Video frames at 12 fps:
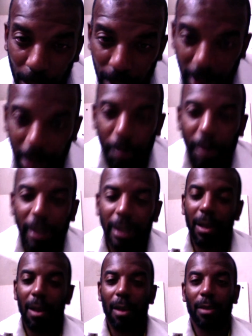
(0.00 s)
complete
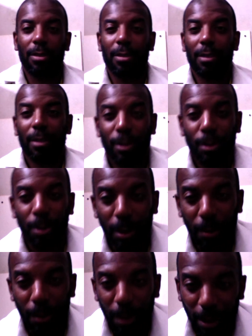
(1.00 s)
loss.
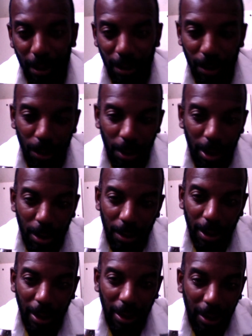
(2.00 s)

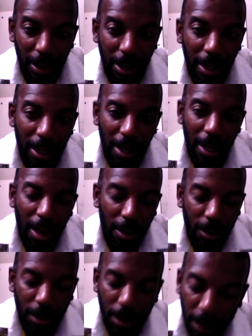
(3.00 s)
2020,
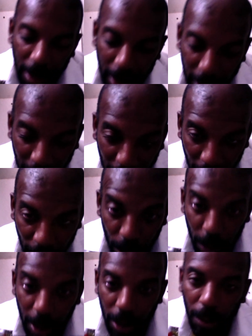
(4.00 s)
excuse me, the year of
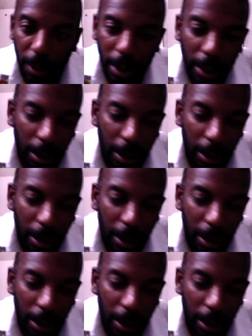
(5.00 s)
2020.